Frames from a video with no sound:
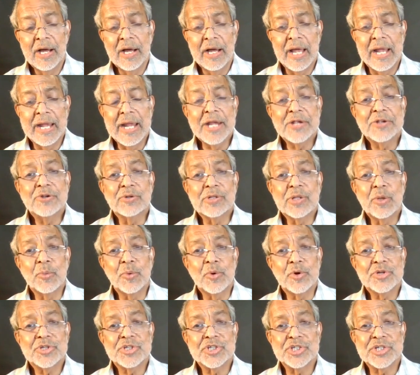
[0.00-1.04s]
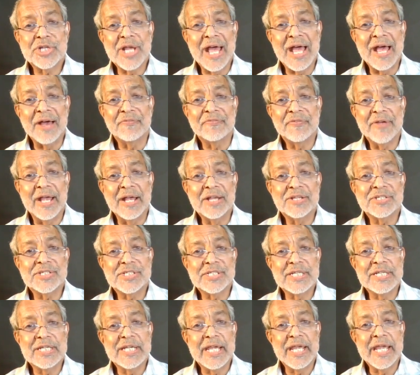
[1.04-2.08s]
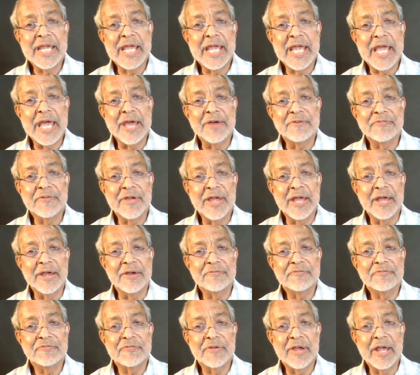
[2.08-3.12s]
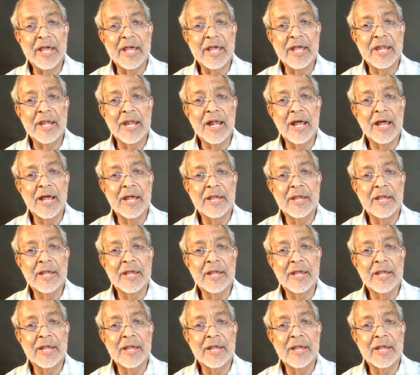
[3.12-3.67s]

Uh, and I took the word staff, S T A F F, and